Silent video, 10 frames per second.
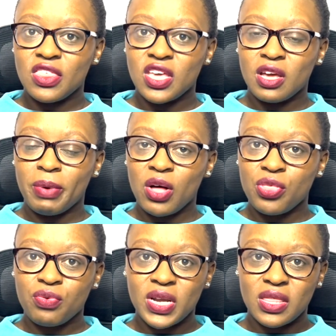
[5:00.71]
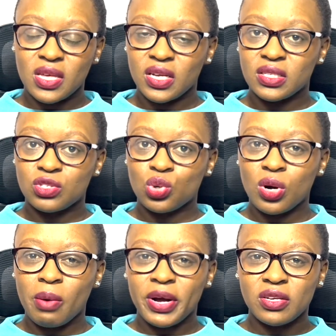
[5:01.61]
Think about 3 things.
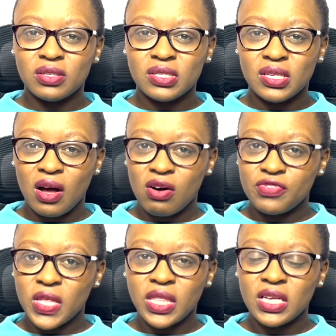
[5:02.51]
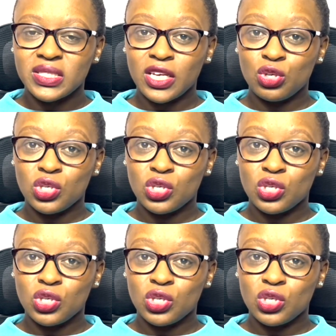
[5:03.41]
Talk about yourself, the things that you